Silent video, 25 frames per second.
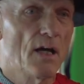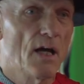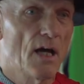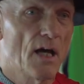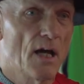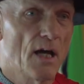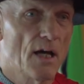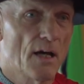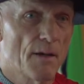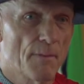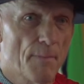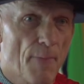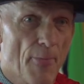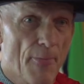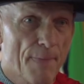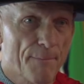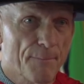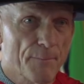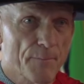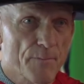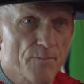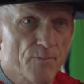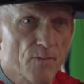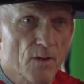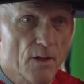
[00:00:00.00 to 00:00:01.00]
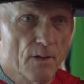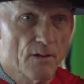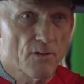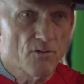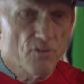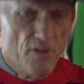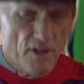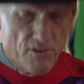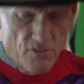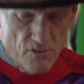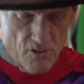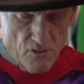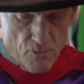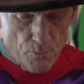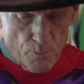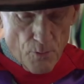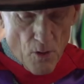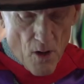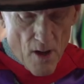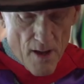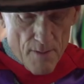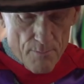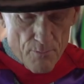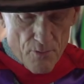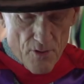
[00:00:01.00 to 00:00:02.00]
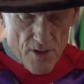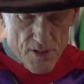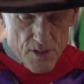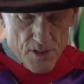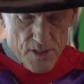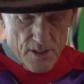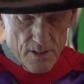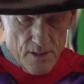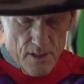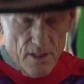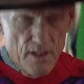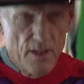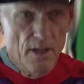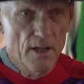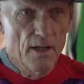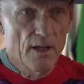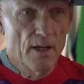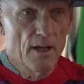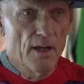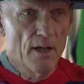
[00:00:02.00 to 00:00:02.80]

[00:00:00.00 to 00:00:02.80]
um, Justice Brian Preston